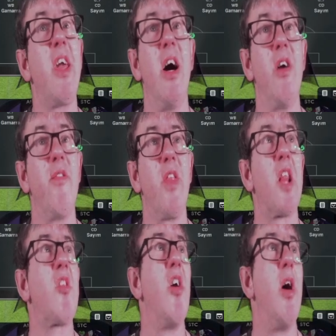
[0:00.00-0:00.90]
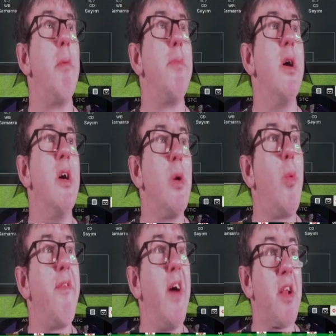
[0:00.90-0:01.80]
over the top.
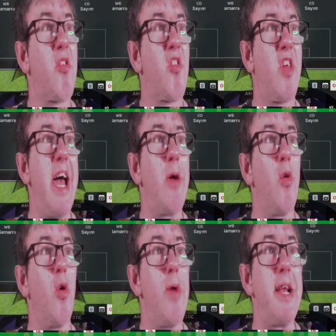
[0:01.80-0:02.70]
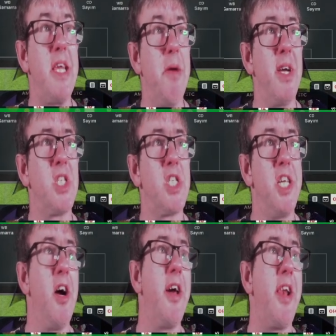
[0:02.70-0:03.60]
We've had a scare already and Manchester
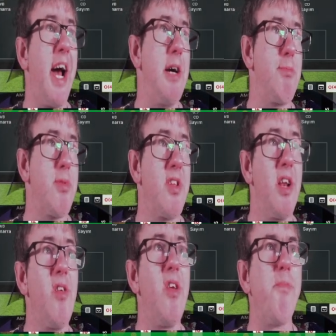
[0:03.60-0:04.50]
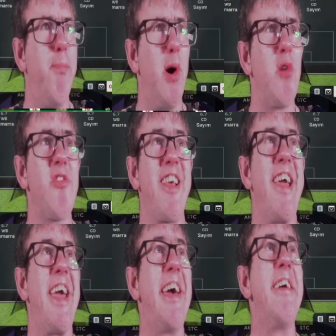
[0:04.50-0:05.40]
United are absolutely bossing
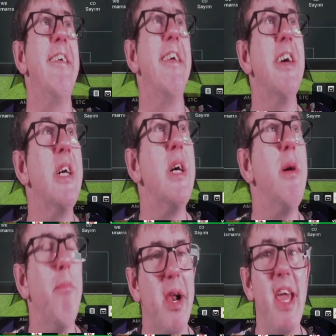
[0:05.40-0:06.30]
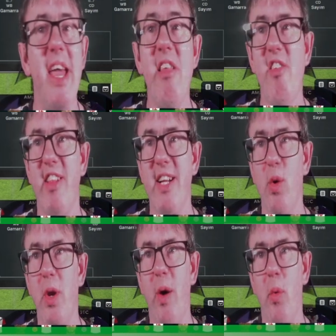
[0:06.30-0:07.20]
it, but it is still
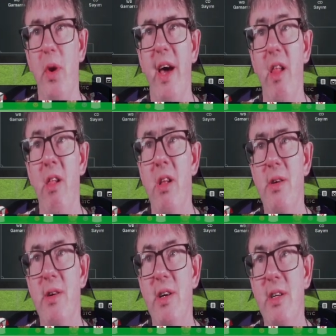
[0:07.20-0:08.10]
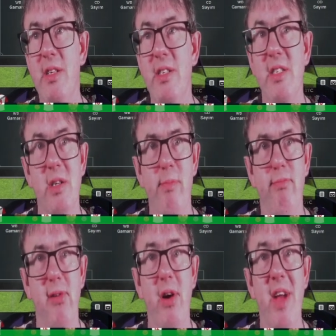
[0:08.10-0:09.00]
0-0.
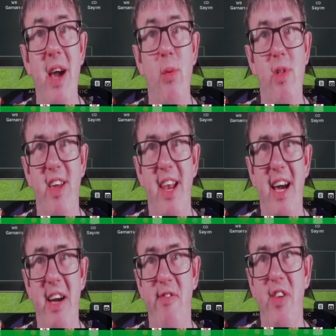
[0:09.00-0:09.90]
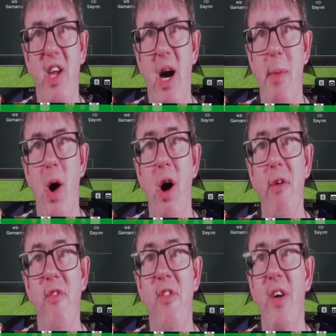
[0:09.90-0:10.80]
Brunau is going to have to come
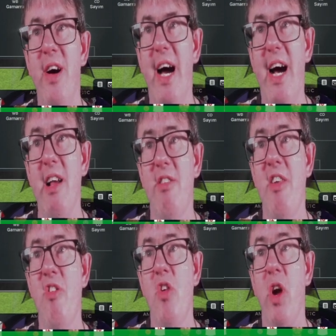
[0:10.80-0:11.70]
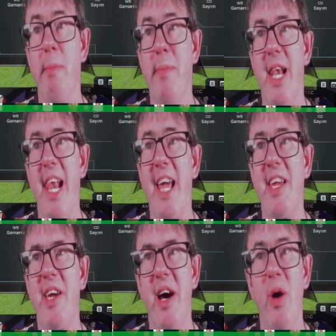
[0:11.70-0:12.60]
off, as is
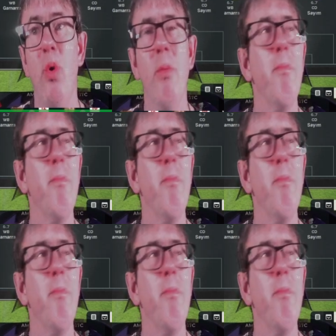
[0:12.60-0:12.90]
Yarmolenko.